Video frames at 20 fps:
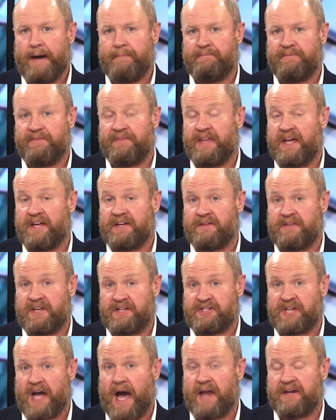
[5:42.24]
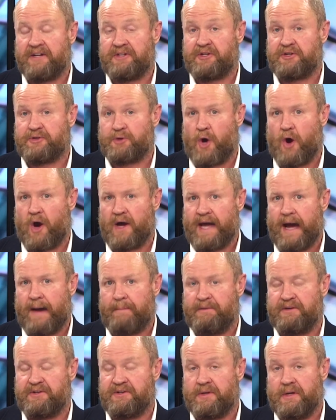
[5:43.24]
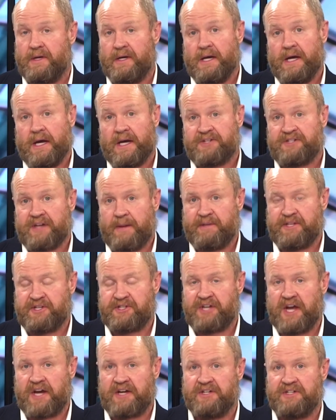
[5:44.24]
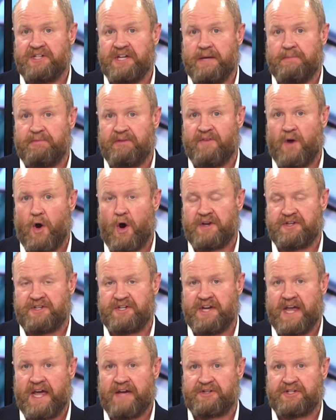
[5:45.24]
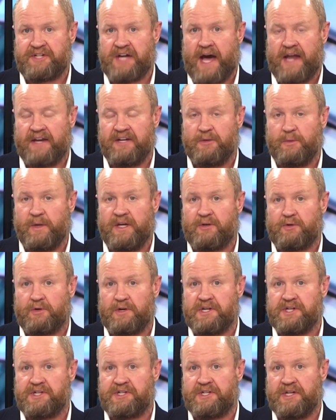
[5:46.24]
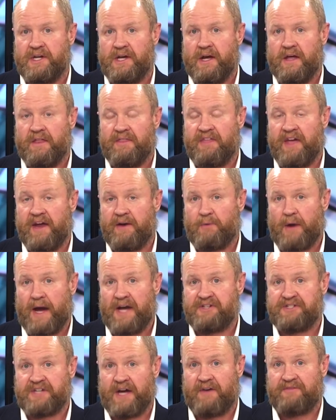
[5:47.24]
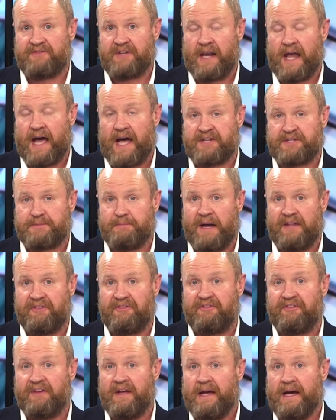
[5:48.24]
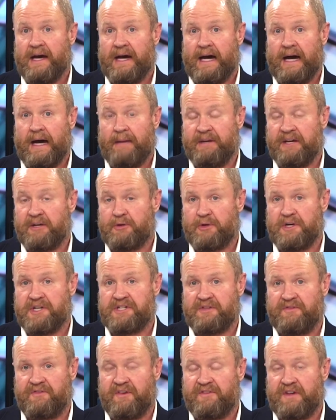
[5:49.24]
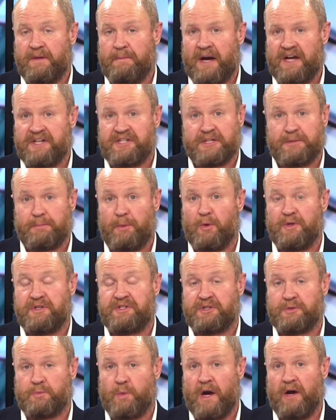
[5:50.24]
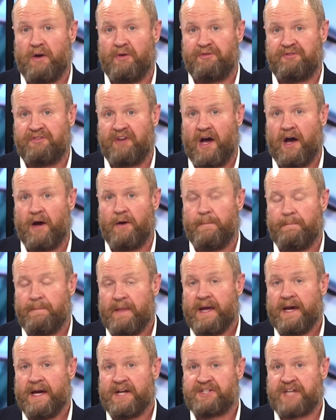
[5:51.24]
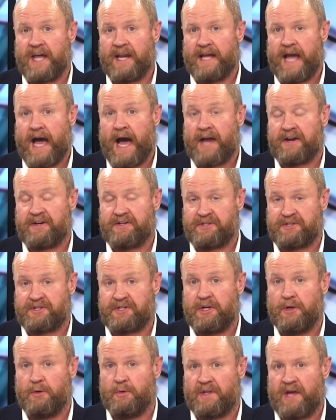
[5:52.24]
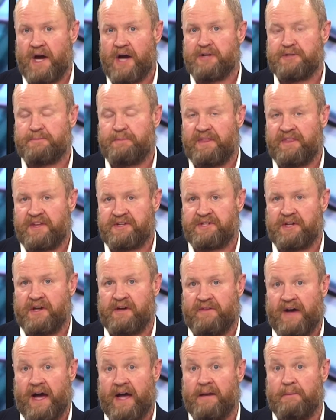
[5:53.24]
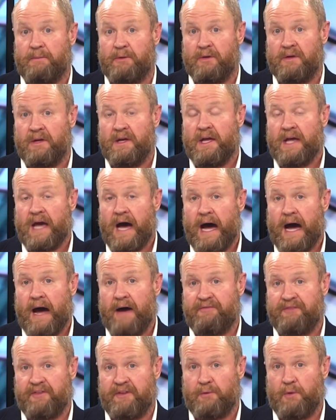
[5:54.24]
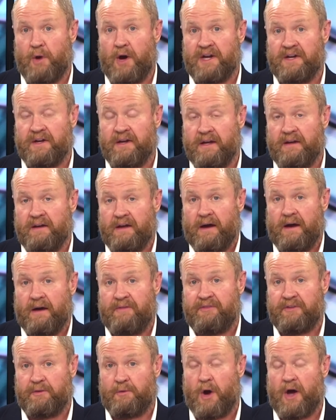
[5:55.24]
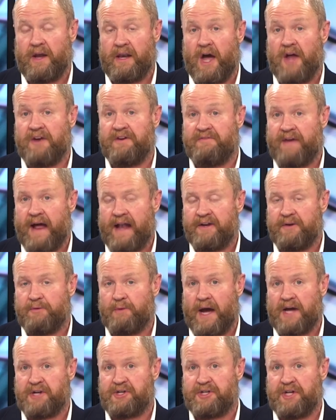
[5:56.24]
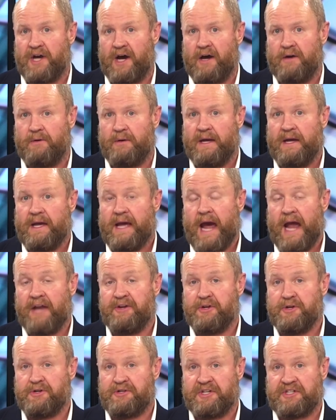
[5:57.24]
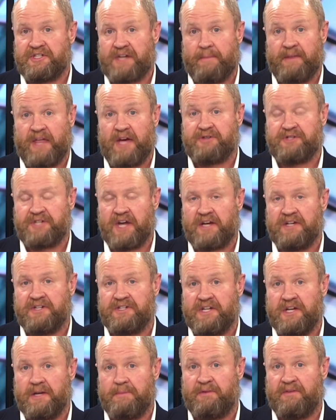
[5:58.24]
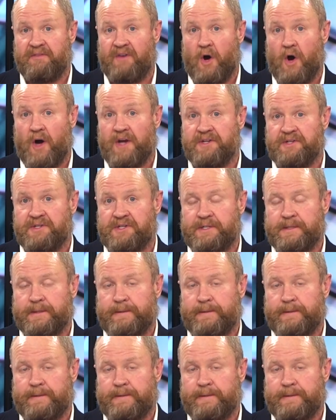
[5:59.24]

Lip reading: they're starting to dry up, and some of the second tier providers are now starting to increase their rates after last month's increase of 50 basis points as well. So it's getting harder to secure those, but they're still available for the right loan to value ratio and using some of those second tier providers.